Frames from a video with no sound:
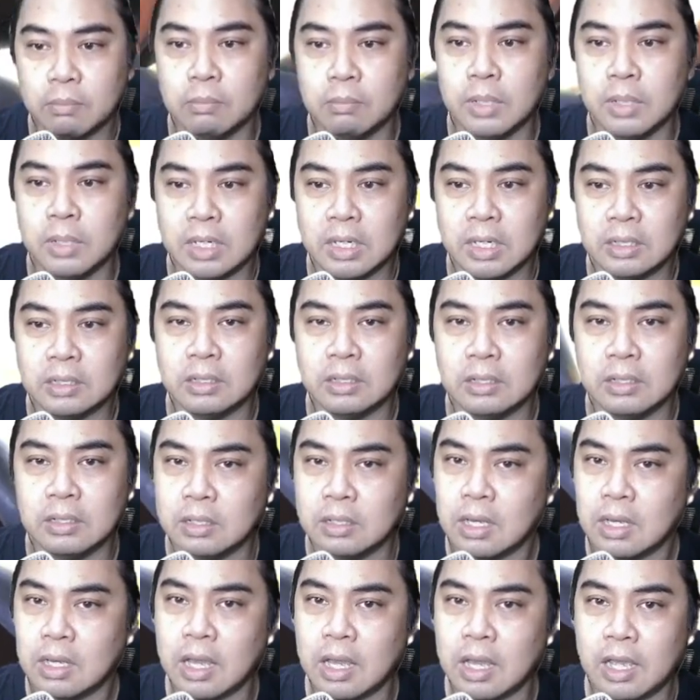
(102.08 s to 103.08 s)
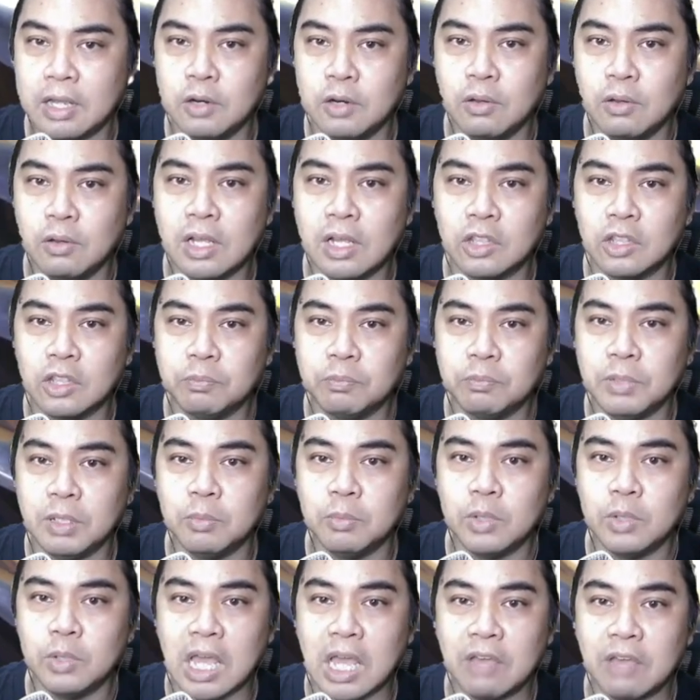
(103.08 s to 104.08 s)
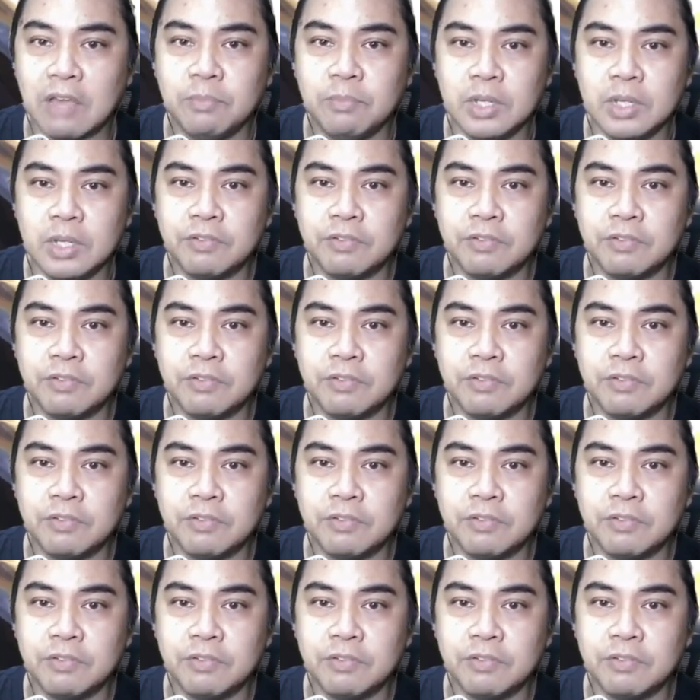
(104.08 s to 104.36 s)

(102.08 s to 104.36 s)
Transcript: but I know a lot of people have been